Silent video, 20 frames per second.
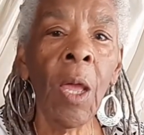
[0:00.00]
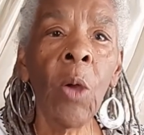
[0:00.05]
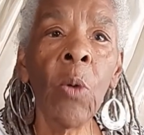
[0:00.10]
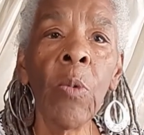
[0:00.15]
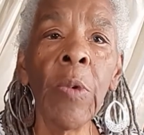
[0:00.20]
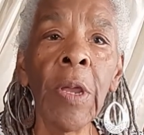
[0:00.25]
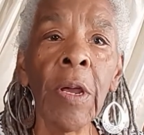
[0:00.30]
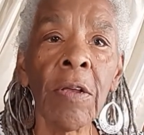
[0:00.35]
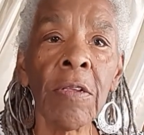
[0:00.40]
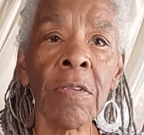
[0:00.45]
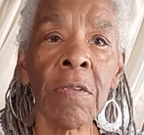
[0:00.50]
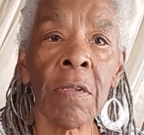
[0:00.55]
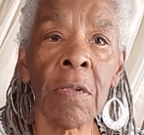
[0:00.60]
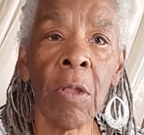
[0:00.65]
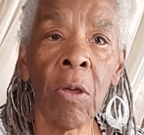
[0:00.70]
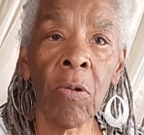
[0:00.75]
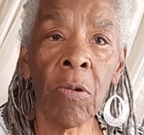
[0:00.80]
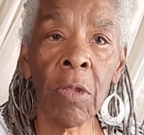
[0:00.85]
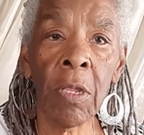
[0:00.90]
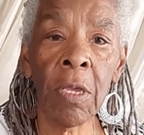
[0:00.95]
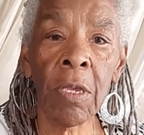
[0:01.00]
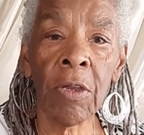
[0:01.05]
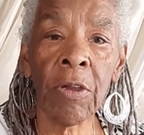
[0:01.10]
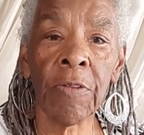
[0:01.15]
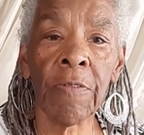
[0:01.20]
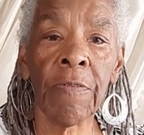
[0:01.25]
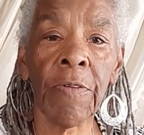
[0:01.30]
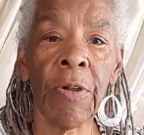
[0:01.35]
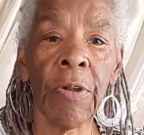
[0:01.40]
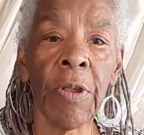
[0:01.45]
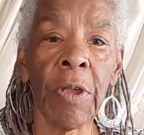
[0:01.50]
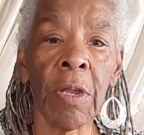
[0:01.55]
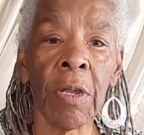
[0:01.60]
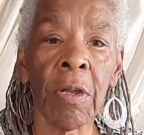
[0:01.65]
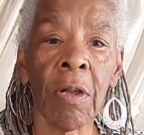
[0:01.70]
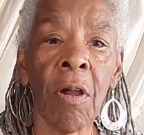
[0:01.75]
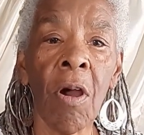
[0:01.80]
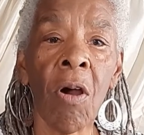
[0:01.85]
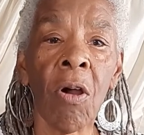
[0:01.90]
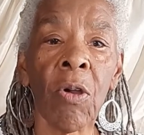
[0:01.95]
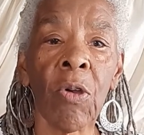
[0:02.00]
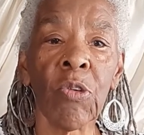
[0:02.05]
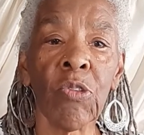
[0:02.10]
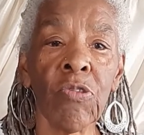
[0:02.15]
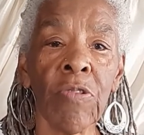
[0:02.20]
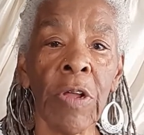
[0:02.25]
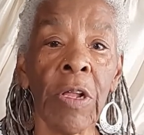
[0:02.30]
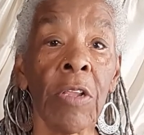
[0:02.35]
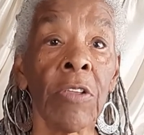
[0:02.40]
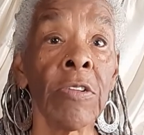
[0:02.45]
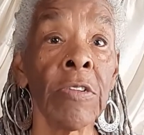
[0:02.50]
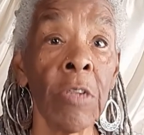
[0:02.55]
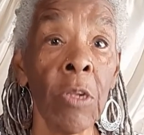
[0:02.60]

We are slowly converting a cargo trailer